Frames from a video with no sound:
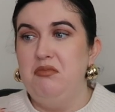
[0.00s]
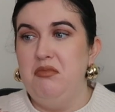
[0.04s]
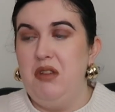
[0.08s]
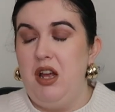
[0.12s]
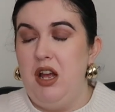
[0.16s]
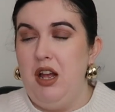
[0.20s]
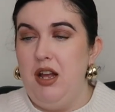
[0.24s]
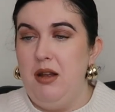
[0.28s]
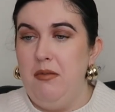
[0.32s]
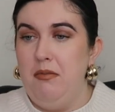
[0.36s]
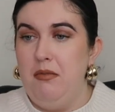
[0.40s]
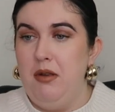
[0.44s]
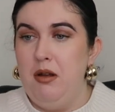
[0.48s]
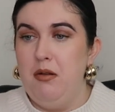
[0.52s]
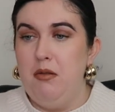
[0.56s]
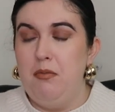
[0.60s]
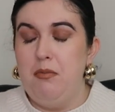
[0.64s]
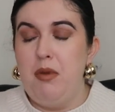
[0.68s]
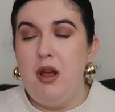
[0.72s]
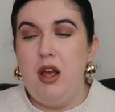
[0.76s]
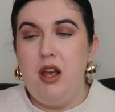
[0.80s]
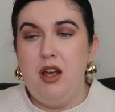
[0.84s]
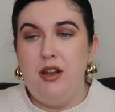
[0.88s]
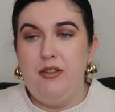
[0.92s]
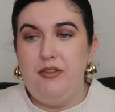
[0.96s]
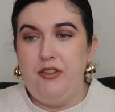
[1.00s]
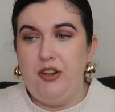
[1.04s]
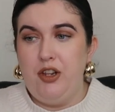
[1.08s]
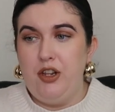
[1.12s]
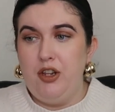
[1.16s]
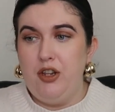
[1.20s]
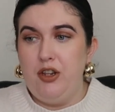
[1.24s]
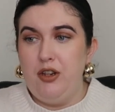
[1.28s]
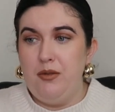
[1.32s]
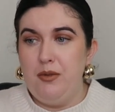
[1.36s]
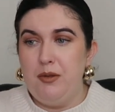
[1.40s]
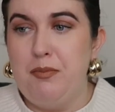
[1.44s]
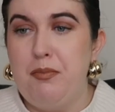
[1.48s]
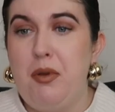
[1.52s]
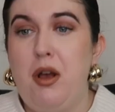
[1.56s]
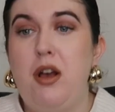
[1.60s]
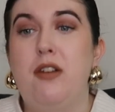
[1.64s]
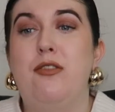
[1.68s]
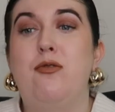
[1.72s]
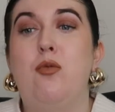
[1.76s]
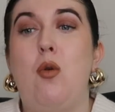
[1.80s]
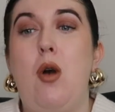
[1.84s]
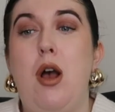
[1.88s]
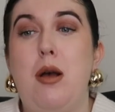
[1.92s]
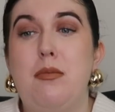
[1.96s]

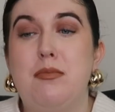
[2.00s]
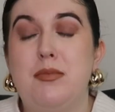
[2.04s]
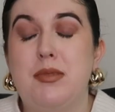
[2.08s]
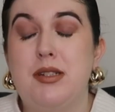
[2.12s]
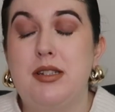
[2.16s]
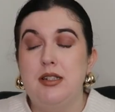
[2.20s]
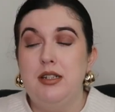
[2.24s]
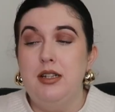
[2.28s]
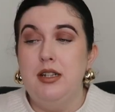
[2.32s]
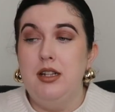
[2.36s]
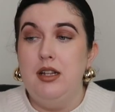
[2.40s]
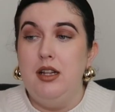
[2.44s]
parfums,